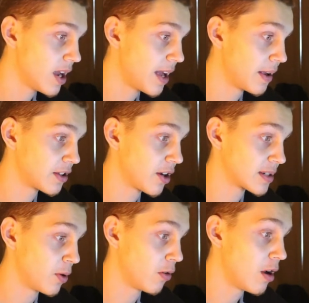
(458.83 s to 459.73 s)
And then it
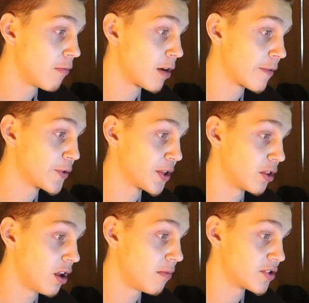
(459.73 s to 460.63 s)
talks about, wherefore the
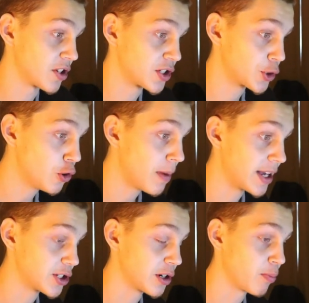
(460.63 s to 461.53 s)
law was our
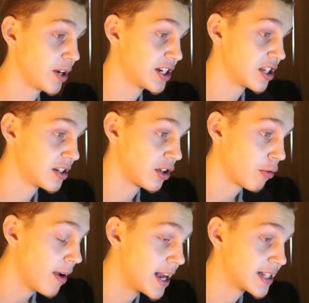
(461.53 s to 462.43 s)
schoolmaster to bring us unto
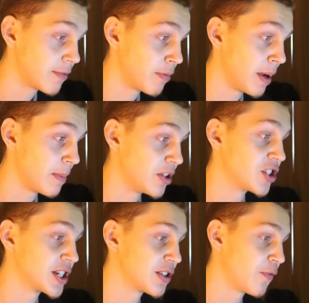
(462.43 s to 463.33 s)
Christ, that we might be
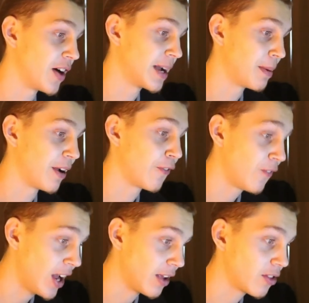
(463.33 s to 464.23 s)
justified by
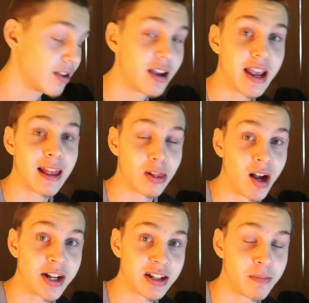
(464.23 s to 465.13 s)
faith. It
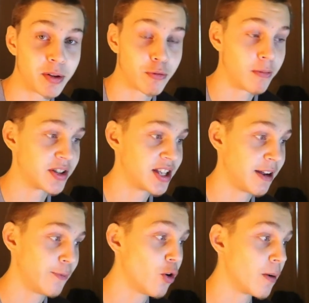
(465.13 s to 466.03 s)
lines up with Romans
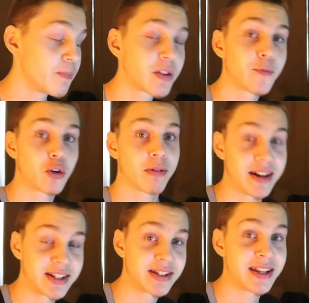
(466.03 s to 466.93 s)
ten four. For
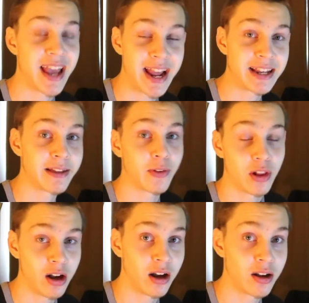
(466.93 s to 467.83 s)
Christ is the end of the
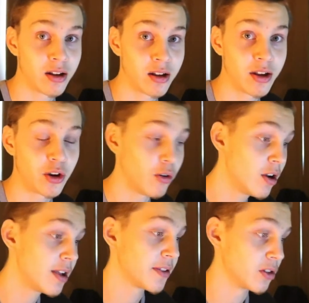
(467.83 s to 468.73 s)
law. You know,
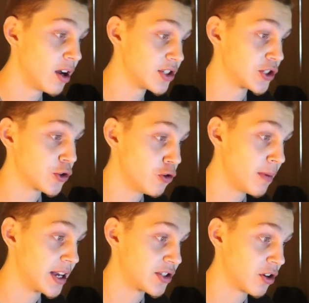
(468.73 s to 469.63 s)
the law is a
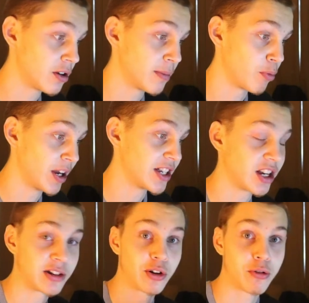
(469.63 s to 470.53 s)
schoolmaster to bring us
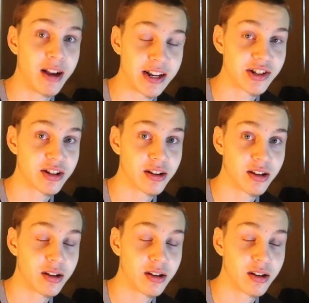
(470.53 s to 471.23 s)
unto Christ.